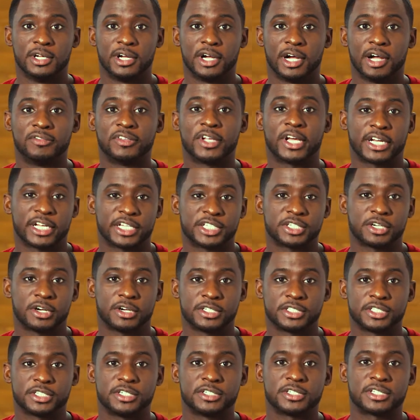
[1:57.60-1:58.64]
A lot of
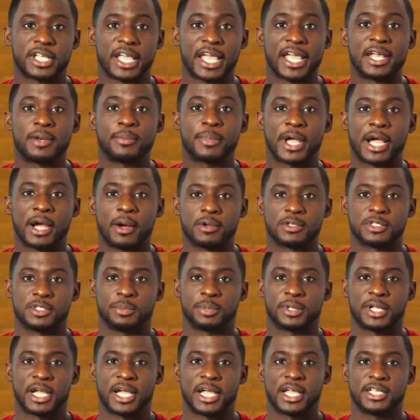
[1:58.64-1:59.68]
chargers and power
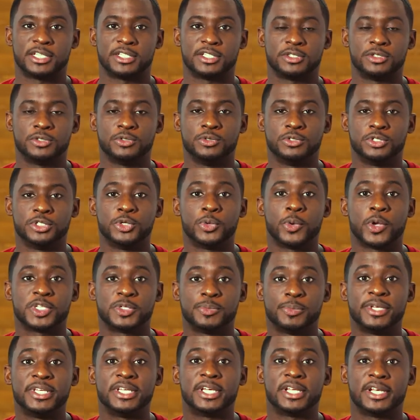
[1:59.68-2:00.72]
supplies use U S
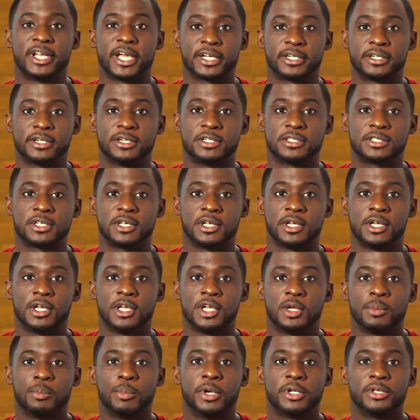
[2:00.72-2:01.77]
B connectors,
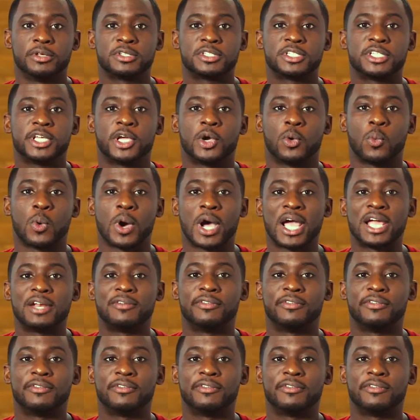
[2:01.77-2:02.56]
but you'll see a wide